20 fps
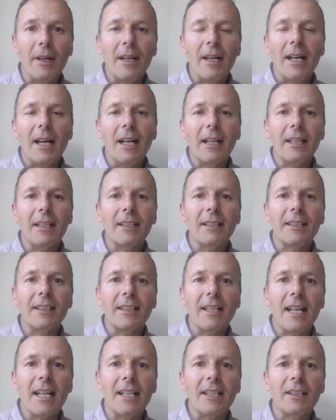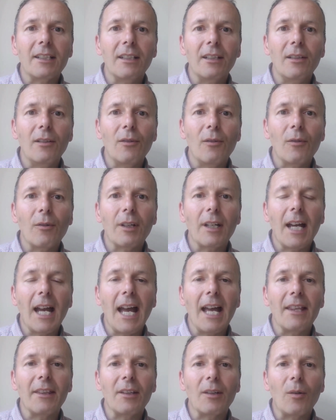and instead to look at
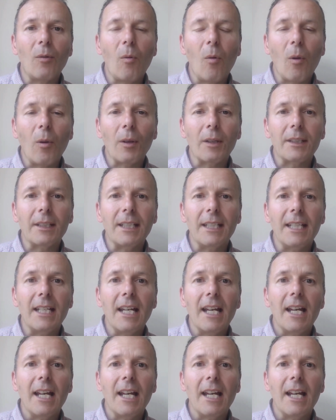the quality